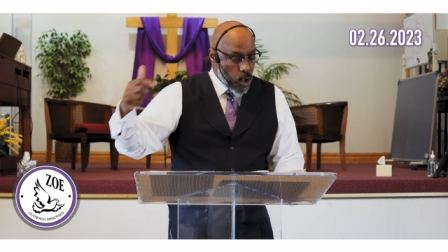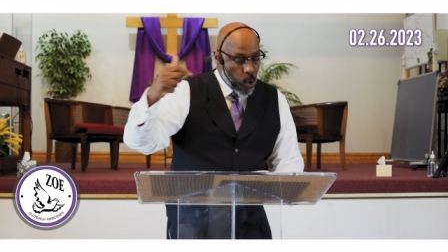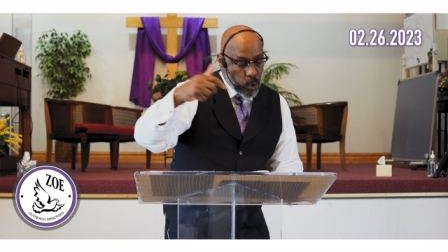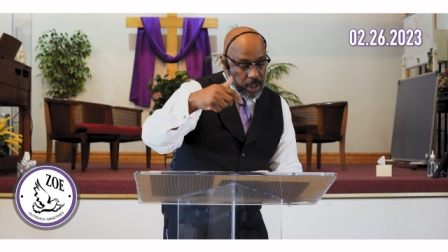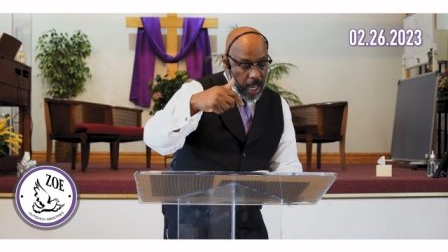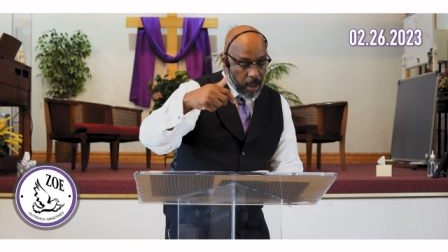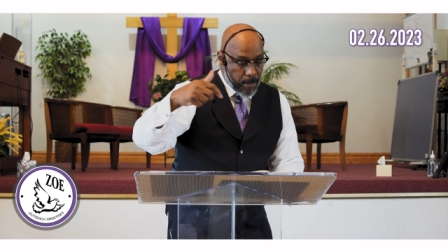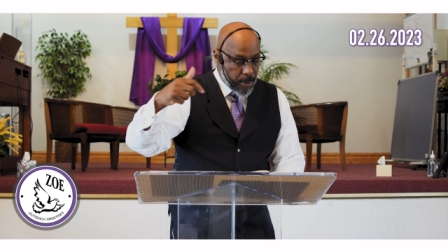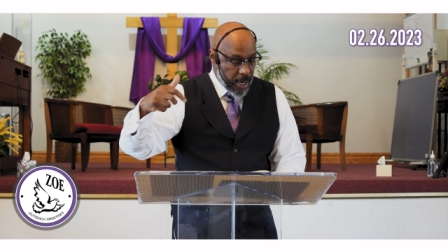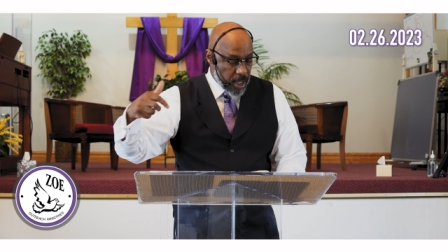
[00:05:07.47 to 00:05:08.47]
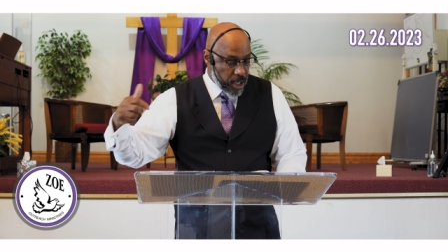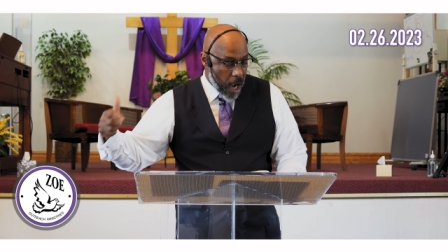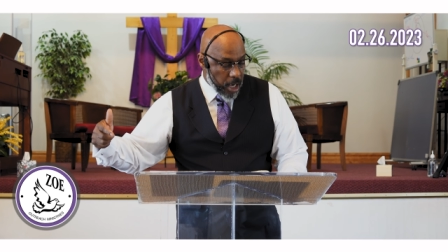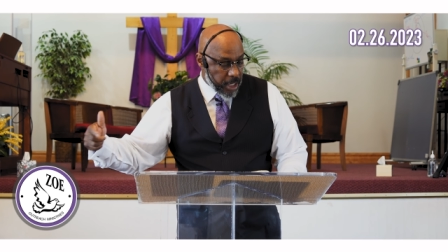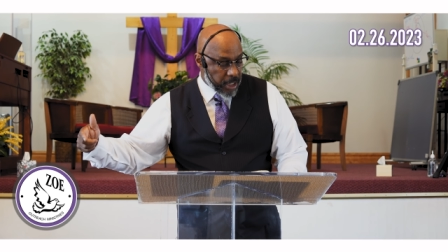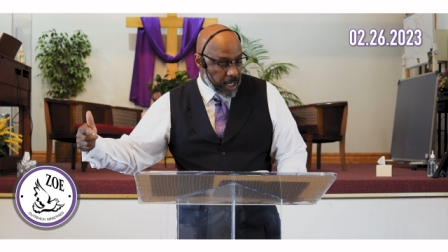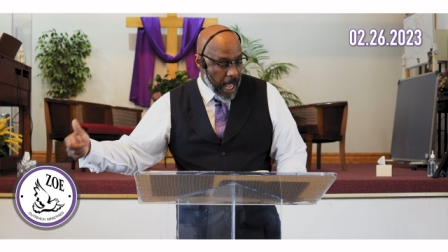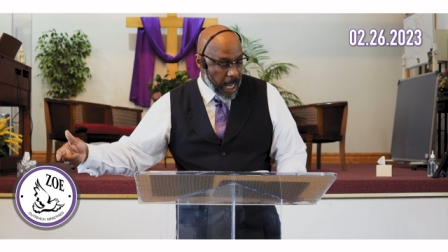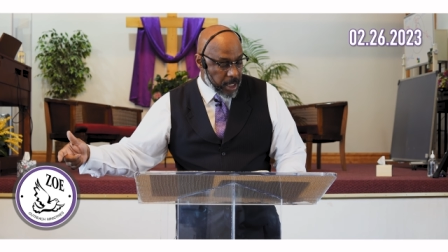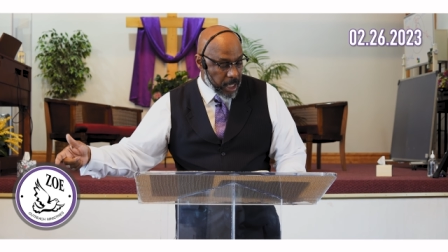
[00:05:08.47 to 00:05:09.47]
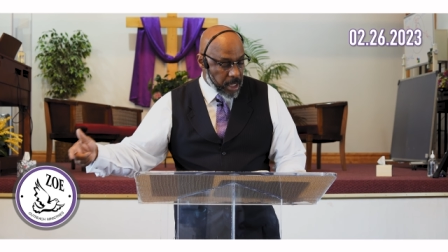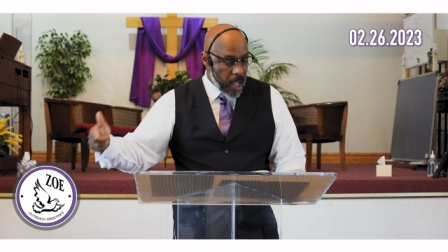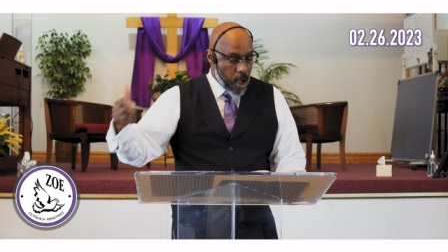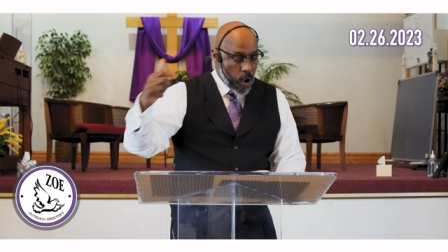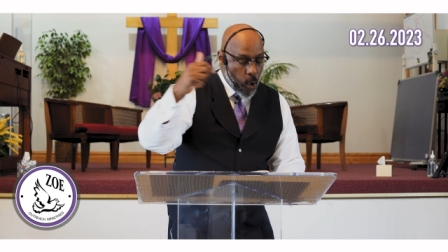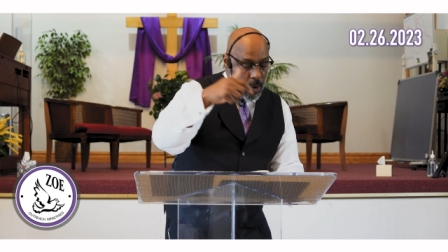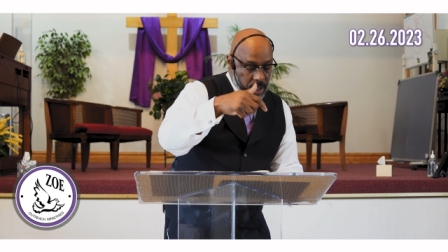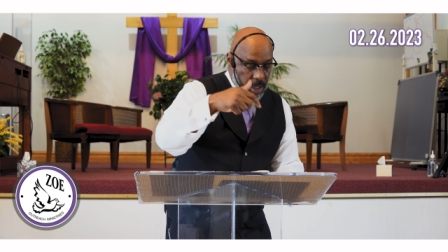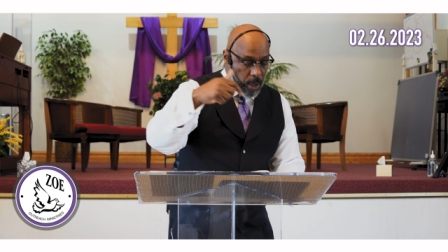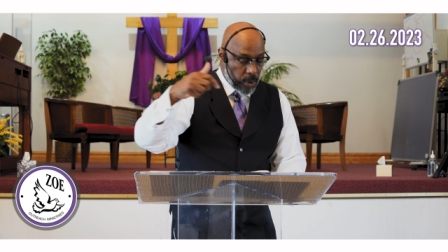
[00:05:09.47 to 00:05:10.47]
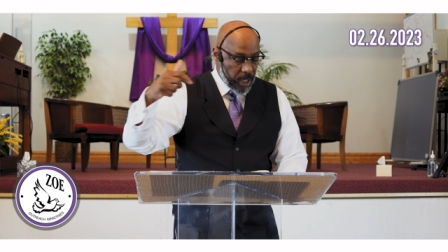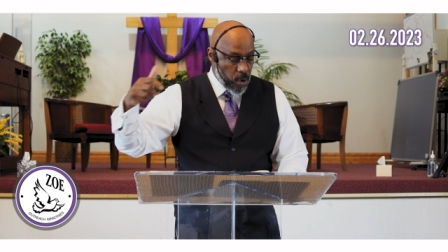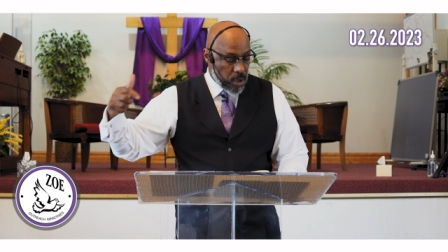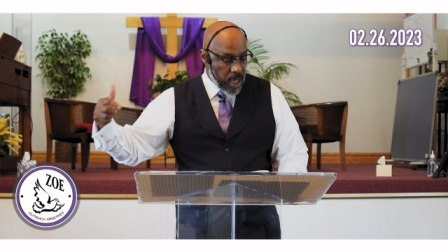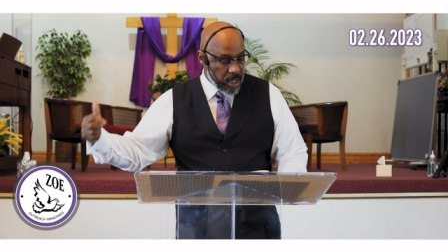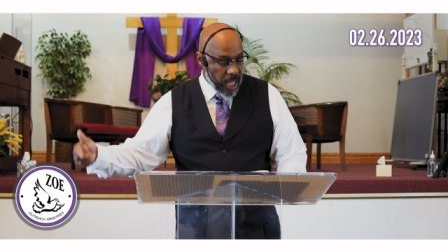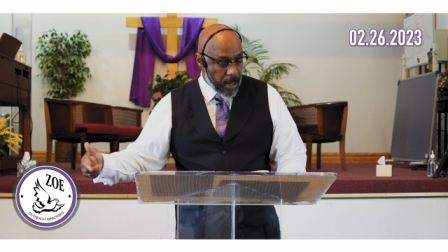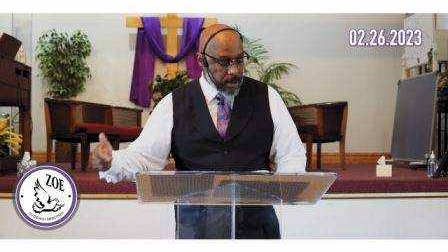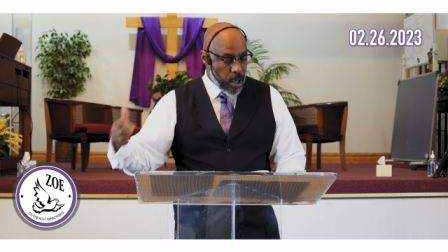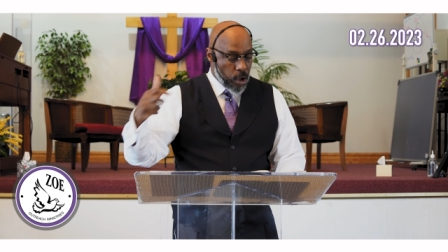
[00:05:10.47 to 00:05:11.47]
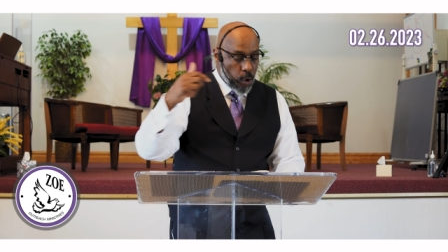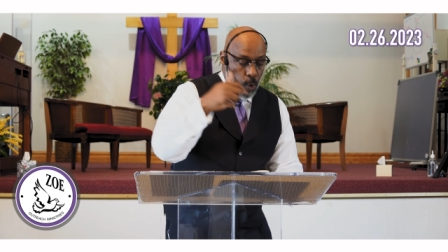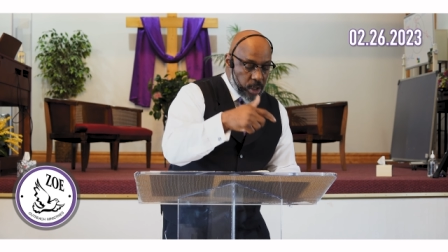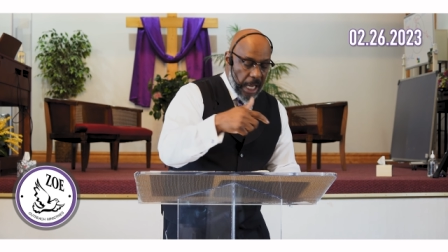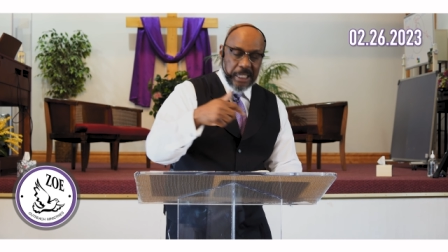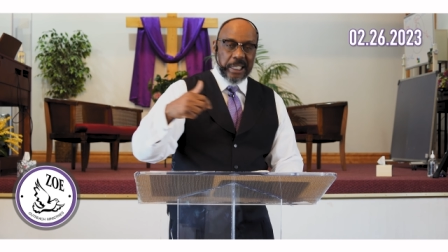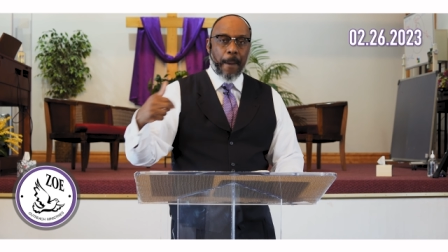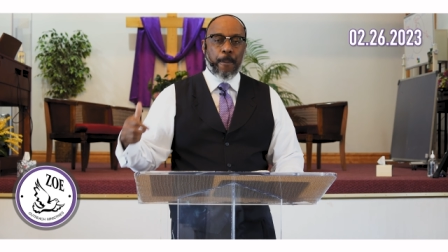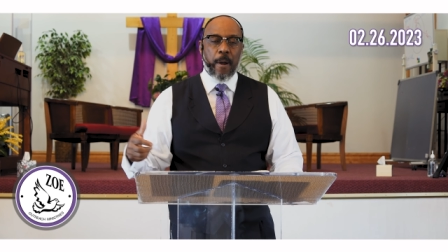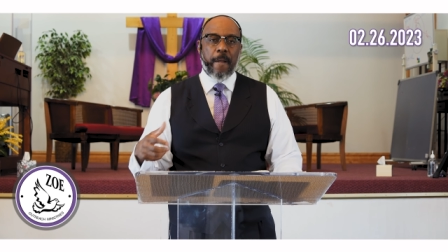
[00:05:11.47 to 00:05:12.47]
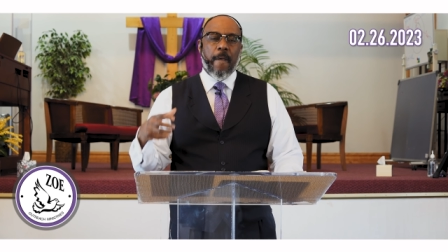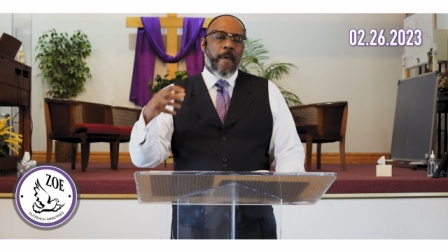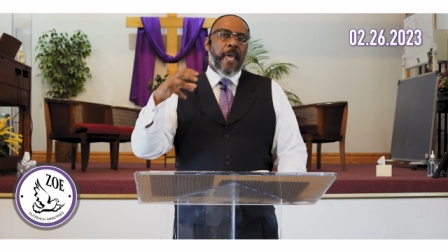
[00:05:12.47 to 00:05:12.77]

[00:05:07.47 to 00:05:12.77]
Who shall bring the charge against God's things? Who is, who is he who condemns? Who shall separate?